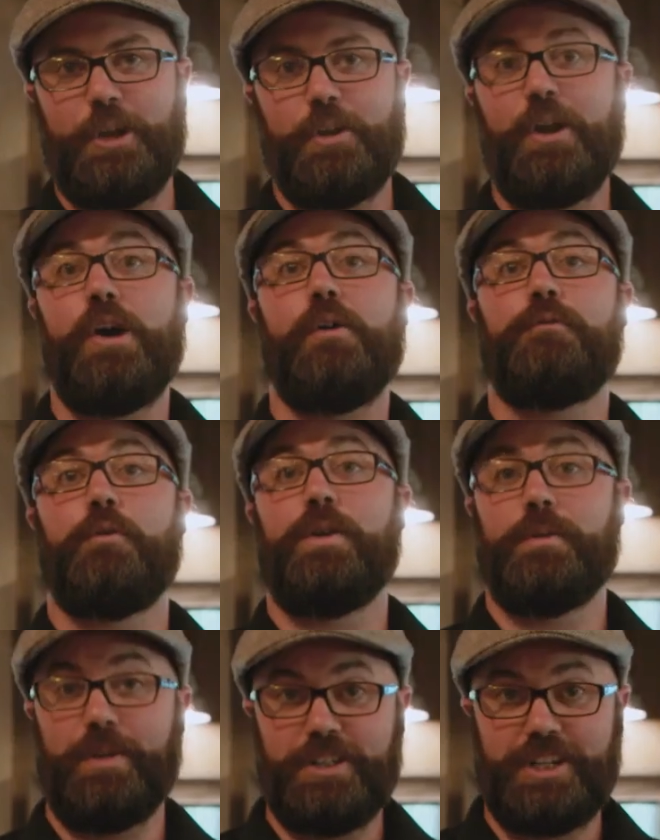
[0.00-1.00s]
Go to
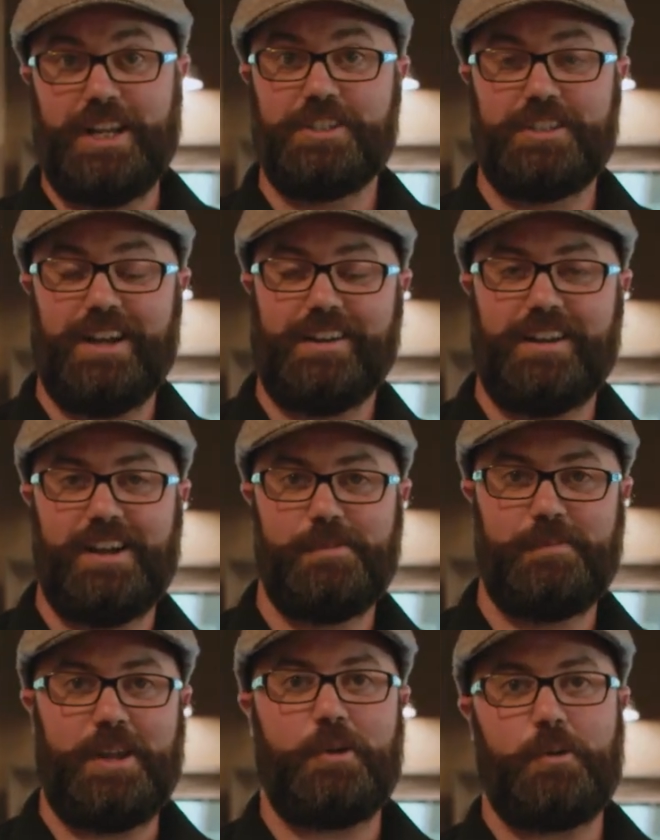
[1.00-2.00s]

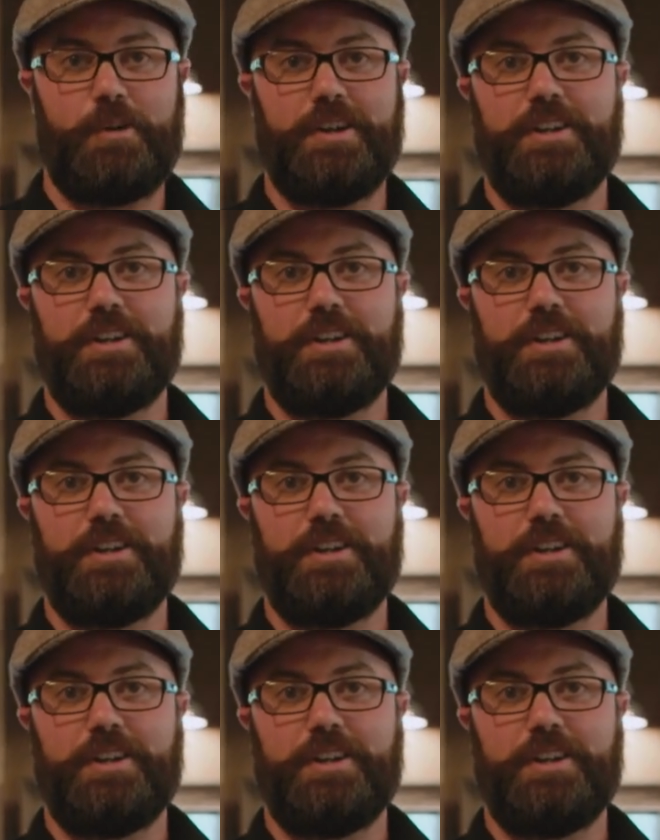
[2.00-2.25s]
41change.com and order